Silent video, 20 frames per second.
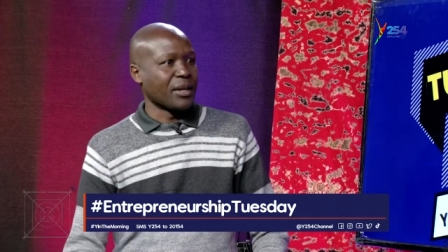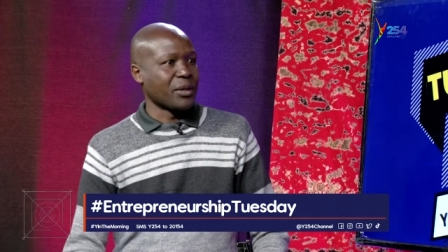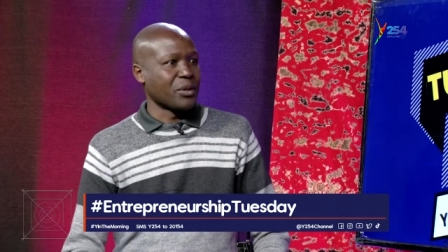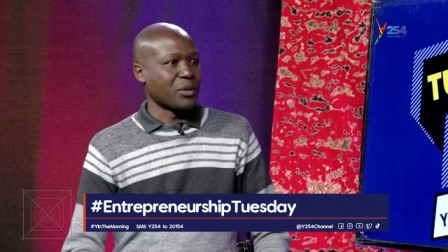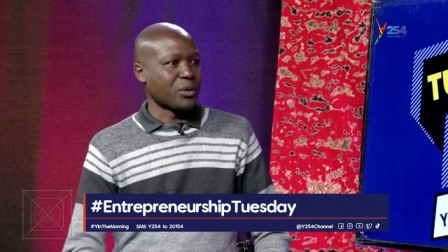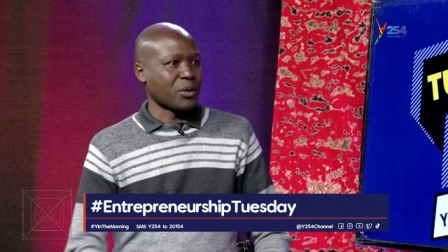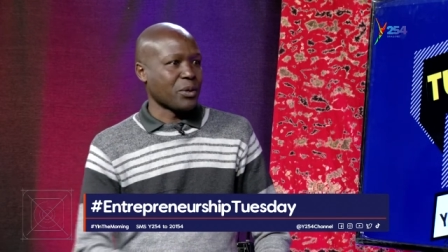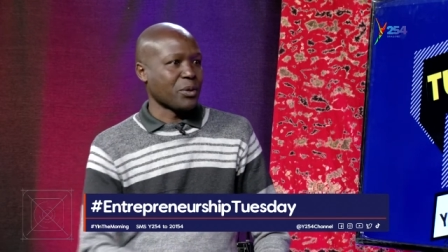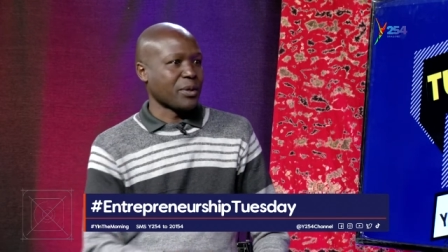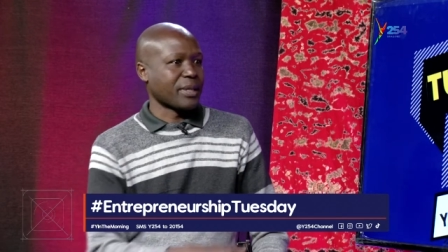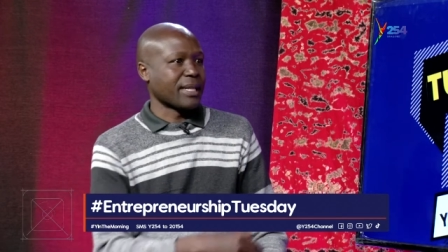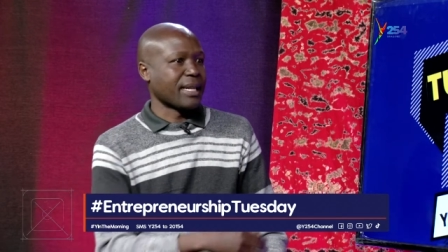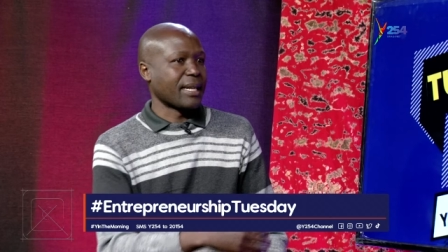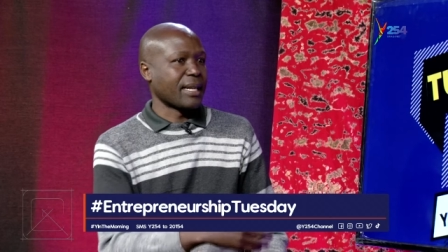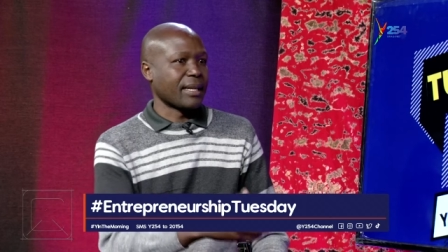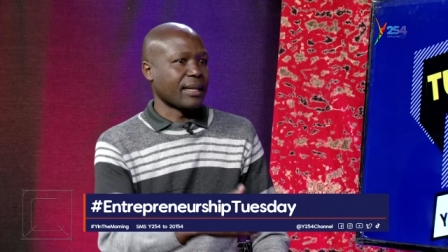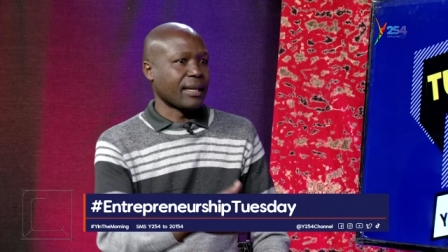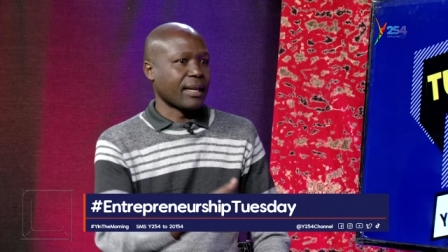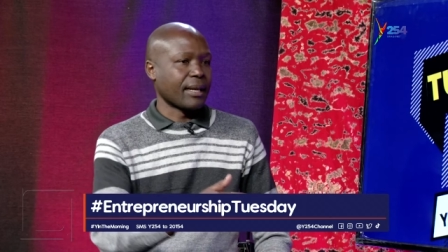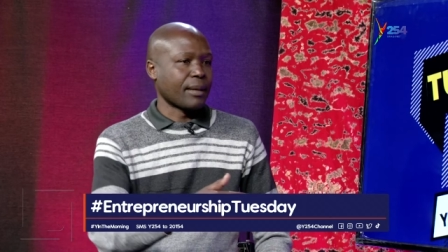So you're
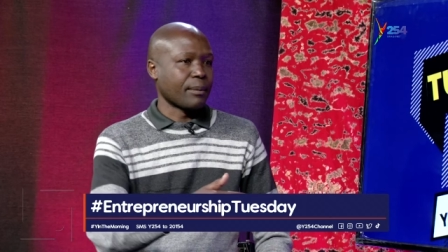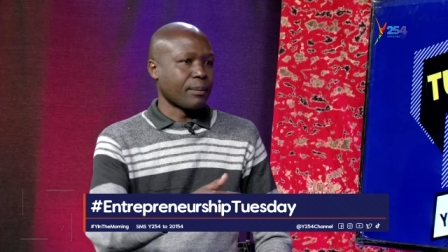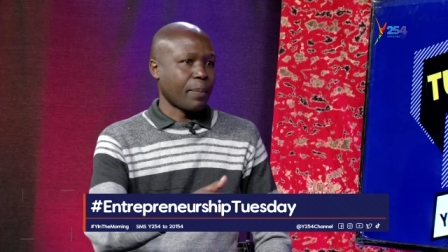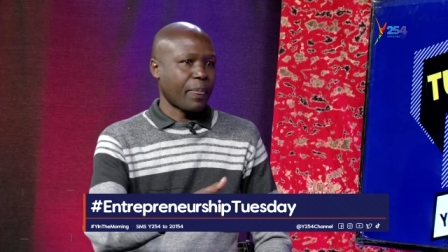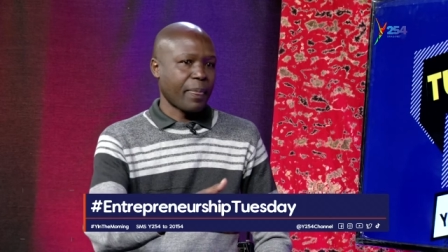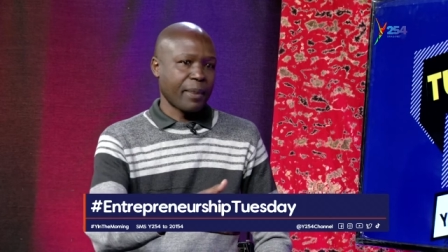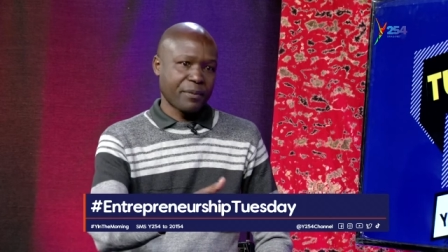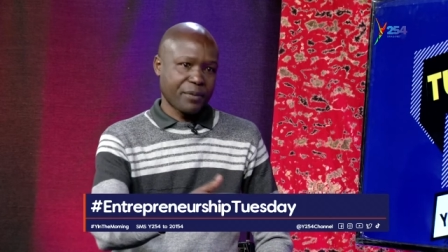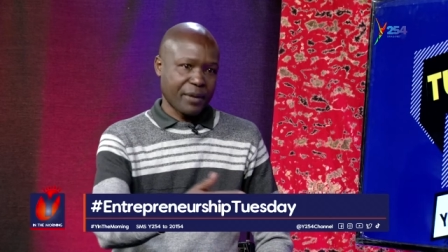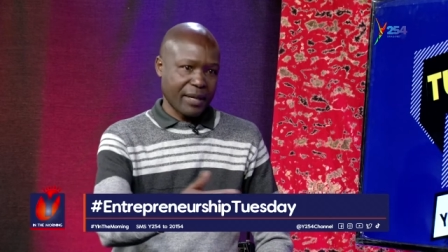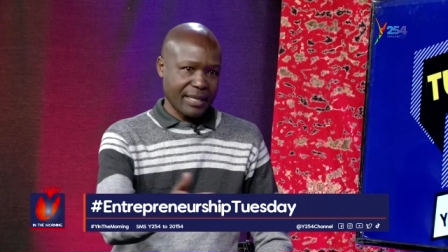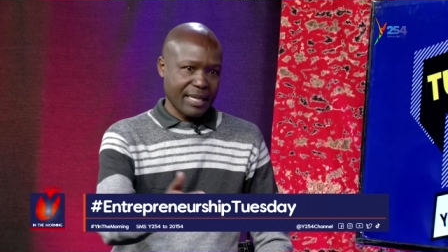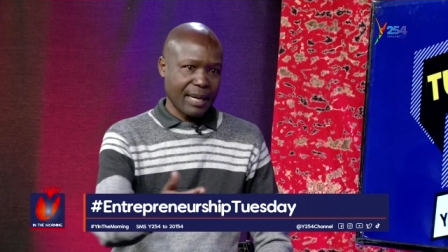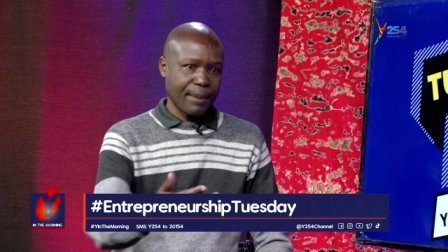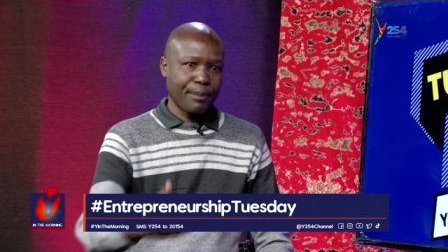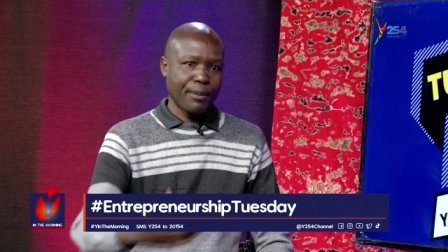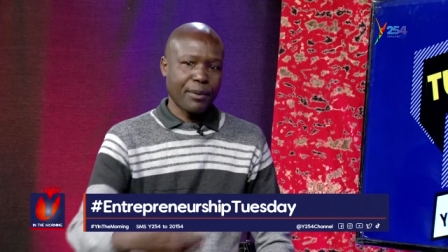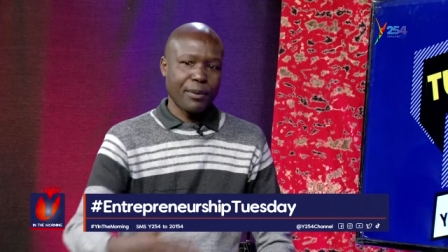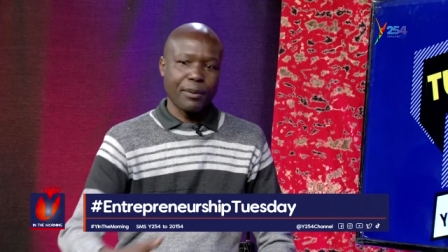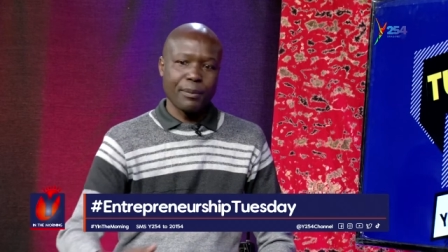telling, um, for
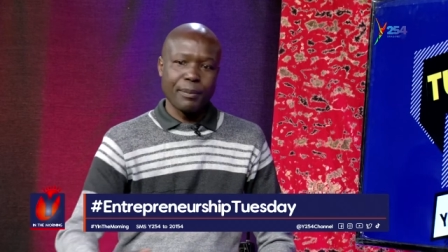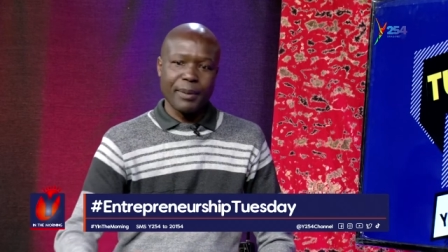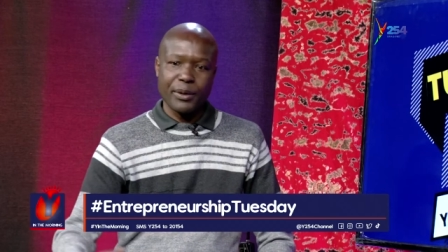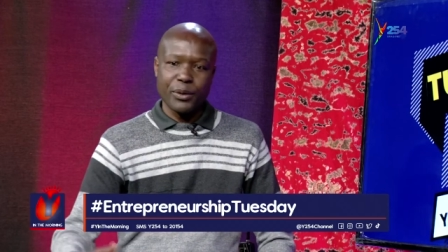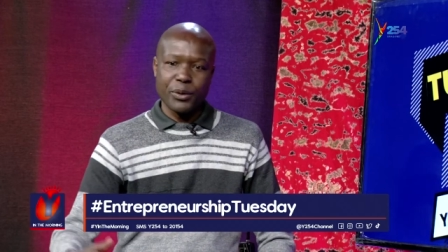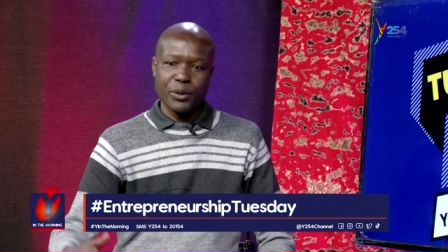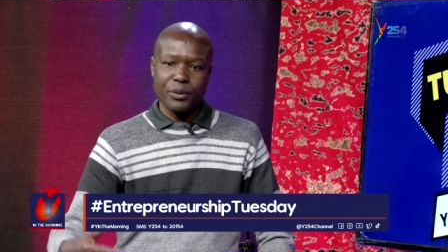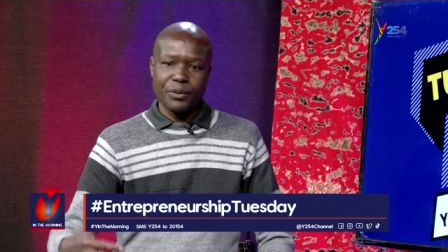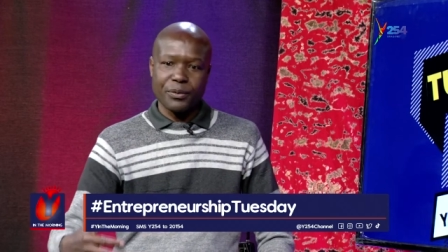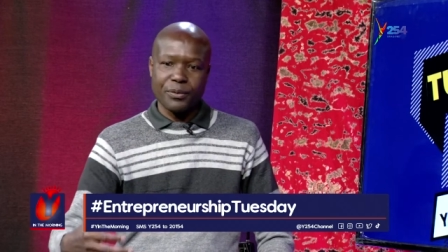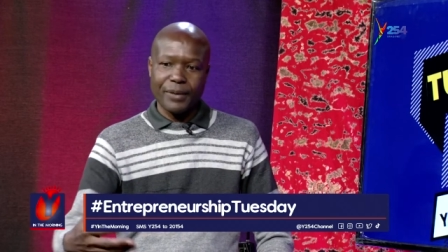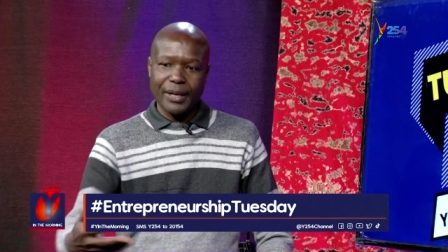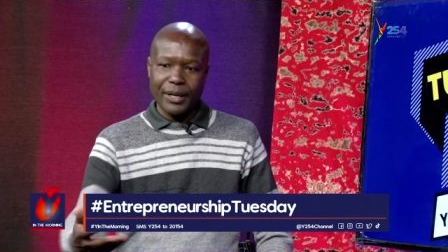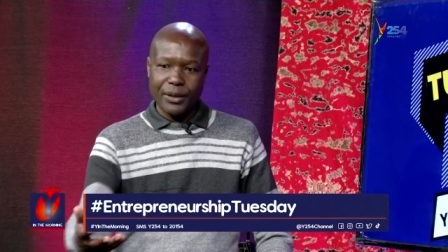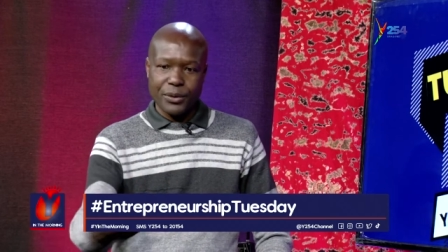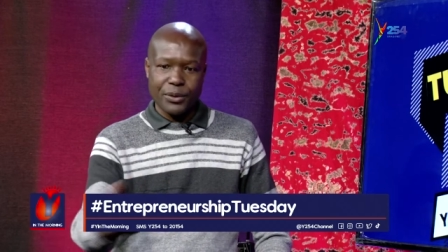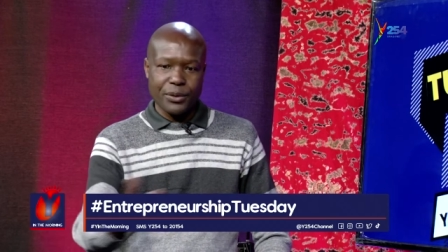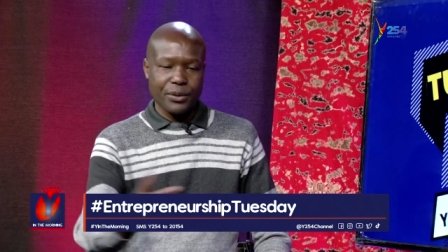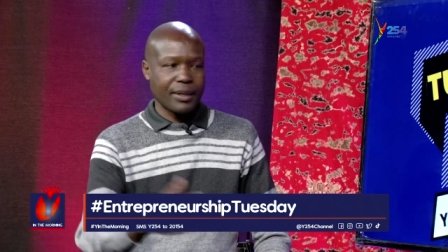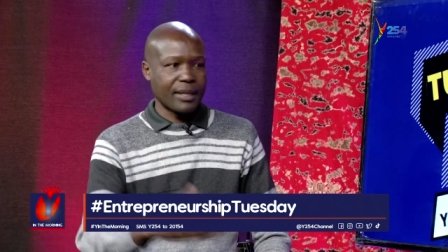example, my, your
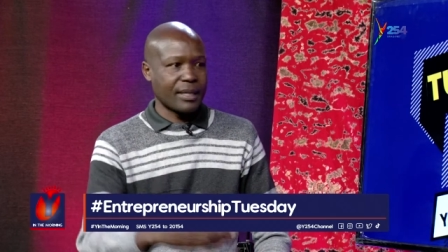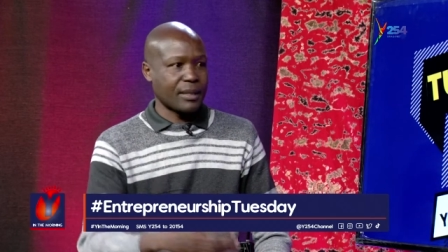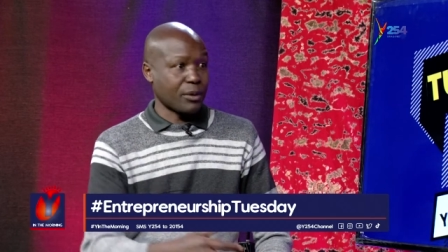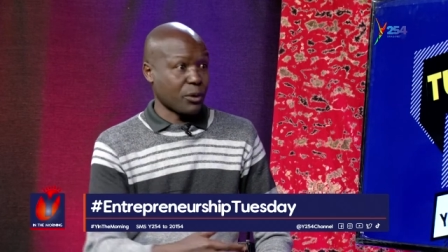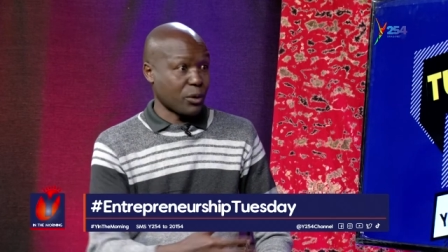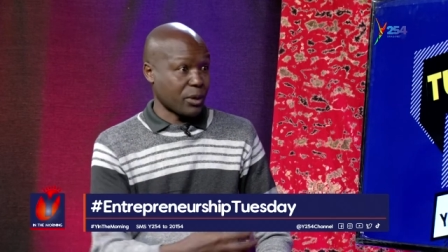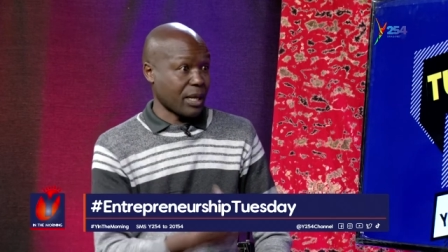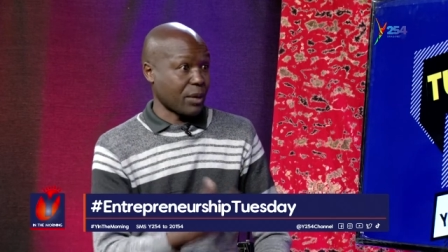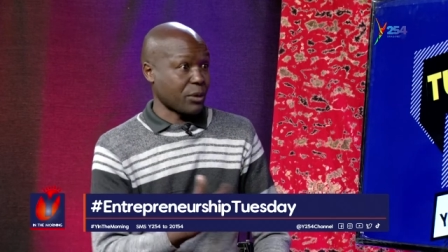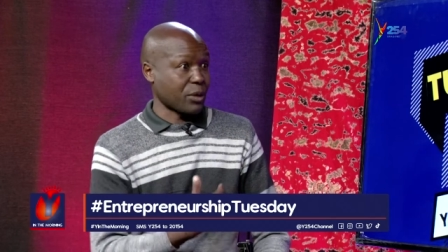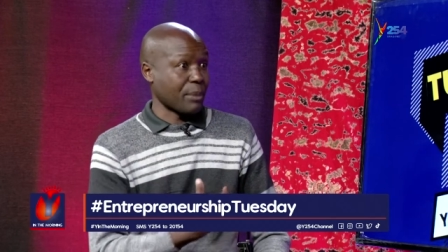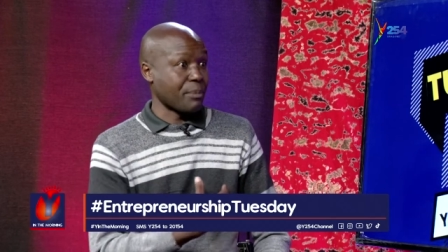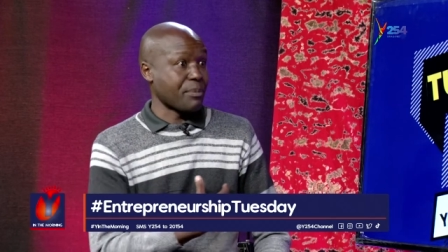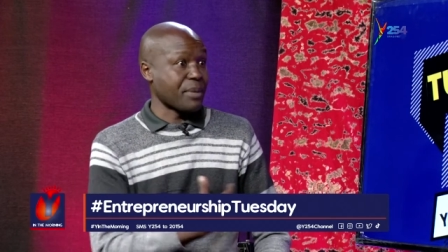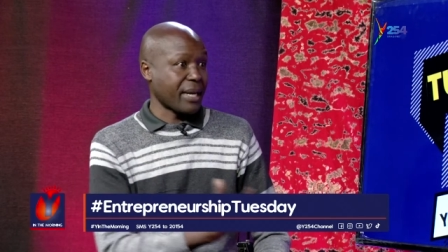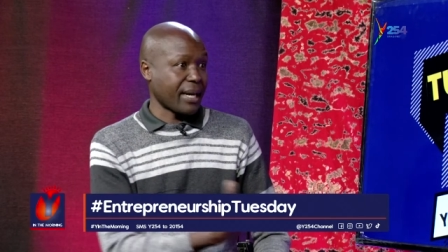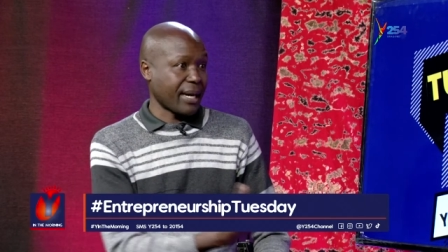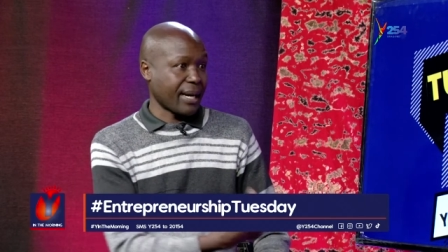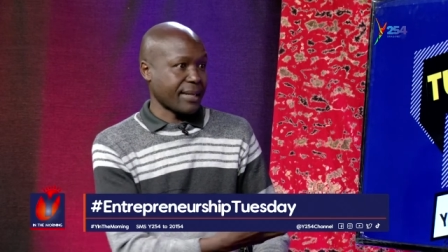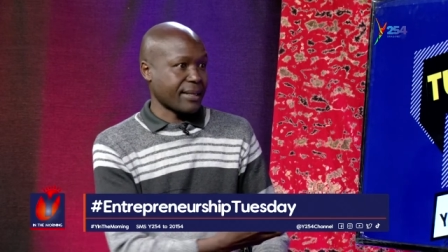fellow students, because I was a
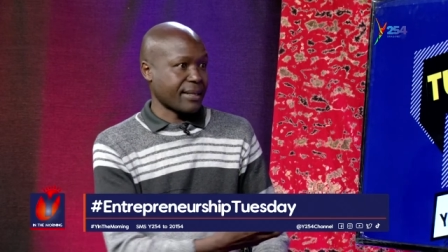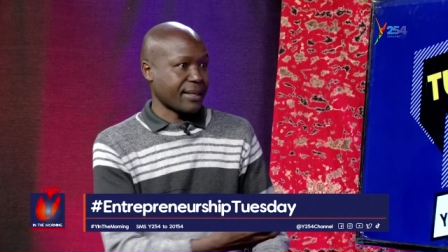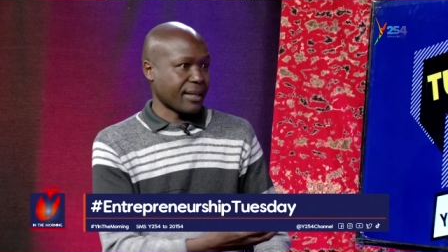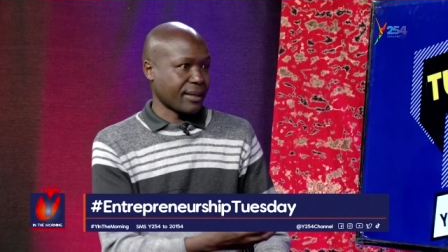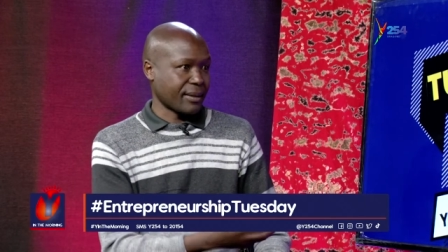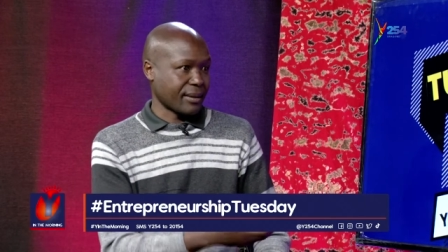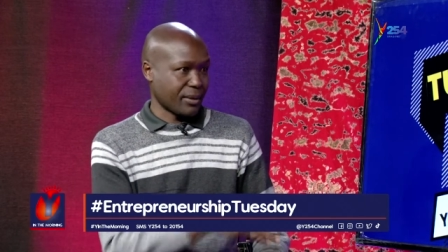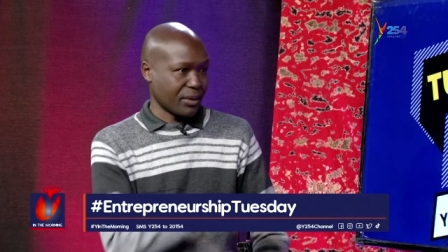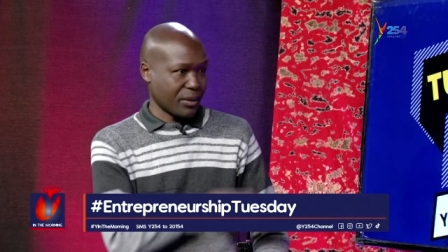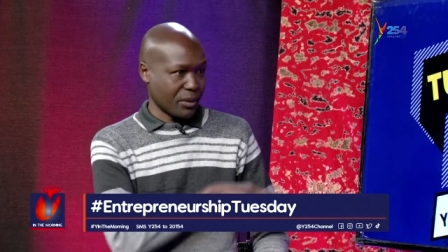peer counselor,